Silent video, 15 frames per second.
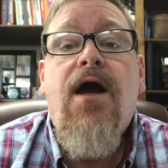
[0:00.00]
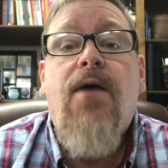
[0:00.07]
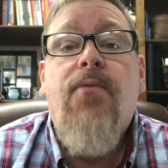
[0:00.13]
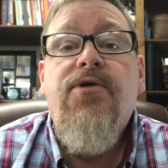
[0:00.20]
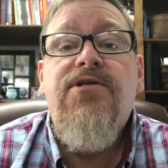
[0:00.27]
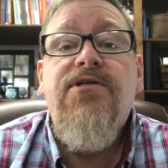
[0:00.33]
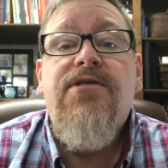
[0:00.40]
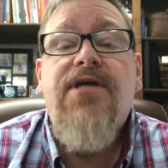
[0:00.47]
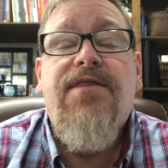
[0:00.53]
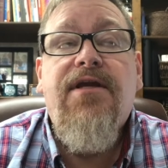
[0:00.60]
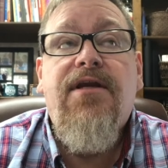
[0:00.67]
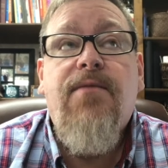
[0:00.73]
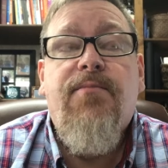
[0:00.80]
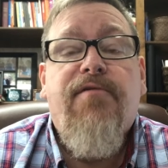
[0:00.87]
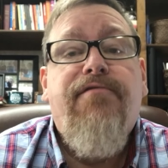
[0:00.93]
which is I think
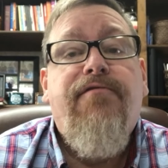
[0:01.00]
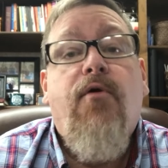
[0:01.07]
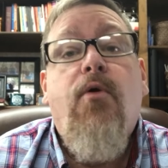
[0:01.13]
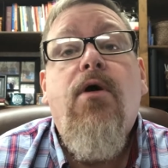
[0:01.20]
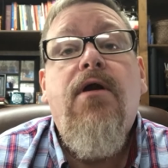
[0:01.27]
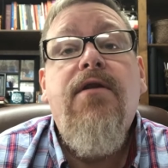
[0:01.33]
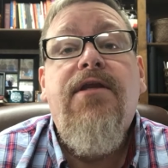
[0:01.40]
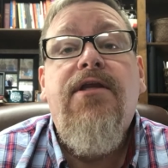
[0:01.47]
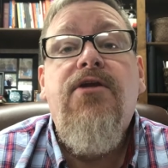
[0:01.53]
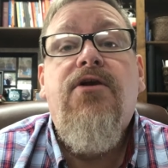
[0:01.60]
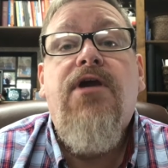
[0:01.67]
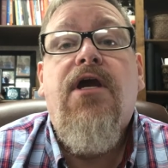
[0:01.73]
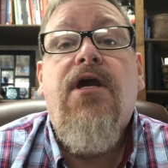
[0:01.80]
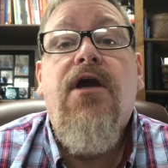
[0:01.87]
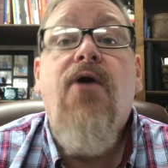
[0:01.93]
number 4, then you
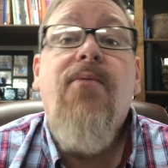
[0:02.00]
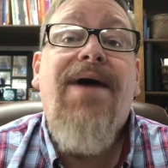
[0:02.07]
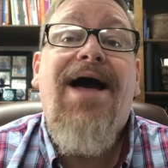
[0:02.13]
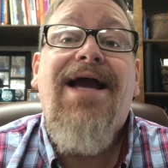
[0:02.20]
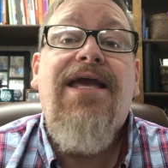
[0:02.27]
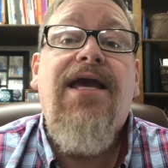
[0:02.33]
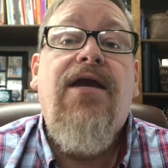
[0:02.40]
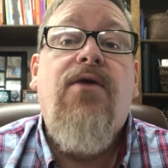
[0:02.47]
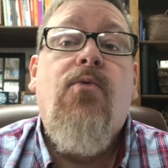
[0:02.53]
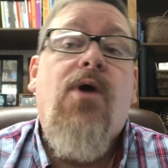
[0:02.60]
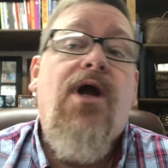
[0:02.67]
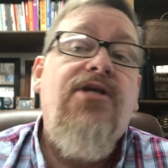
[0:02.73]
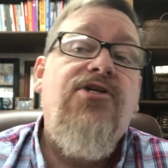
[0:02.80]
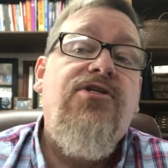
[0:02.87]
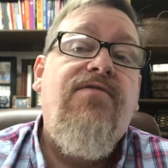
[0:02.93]
can go back and
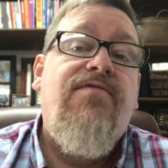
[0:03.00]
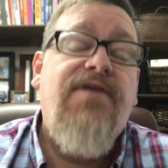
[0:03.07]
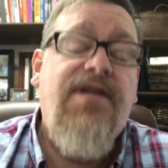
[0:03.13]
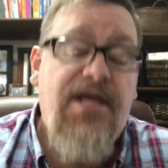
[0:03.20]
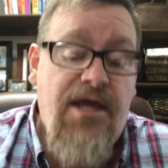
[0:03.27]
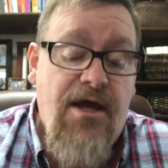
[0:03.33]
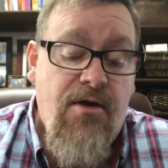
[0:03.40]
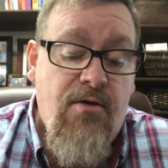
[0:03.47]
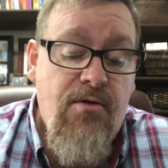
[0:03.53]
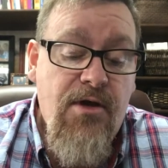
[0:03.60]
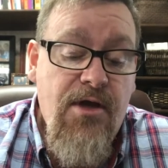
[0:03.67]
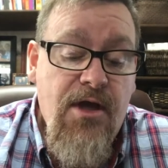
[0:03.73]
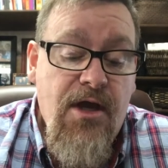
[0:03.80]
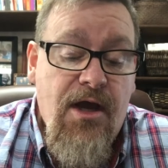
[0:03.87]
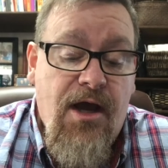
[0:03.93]
watch the video
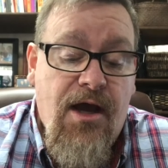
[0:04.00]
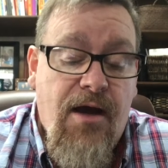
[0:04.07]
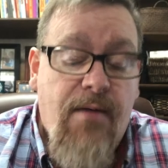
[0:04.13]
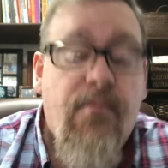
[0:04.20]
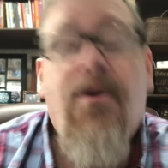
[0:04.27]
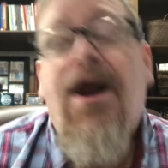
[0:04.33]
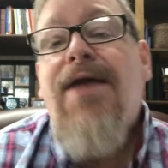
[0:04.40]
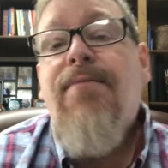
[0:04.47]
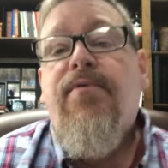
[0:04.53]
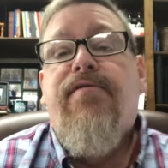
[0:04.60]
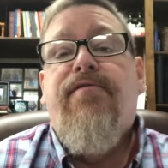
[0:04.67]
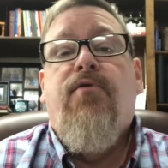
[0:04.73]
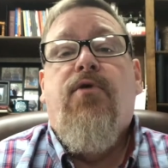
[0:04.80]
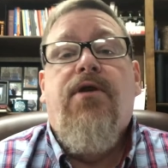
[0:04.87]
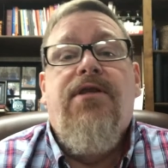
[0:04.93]
right
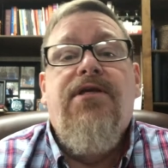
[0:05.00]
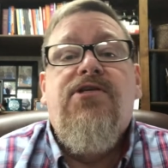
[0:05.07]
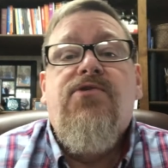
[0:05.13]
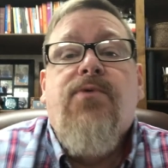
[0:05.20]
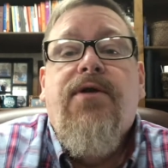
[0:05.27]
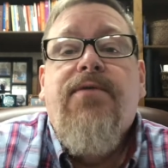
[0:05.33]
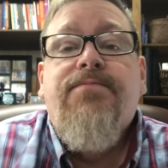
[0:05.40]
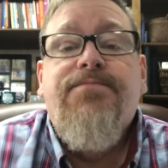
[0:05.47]
before this one.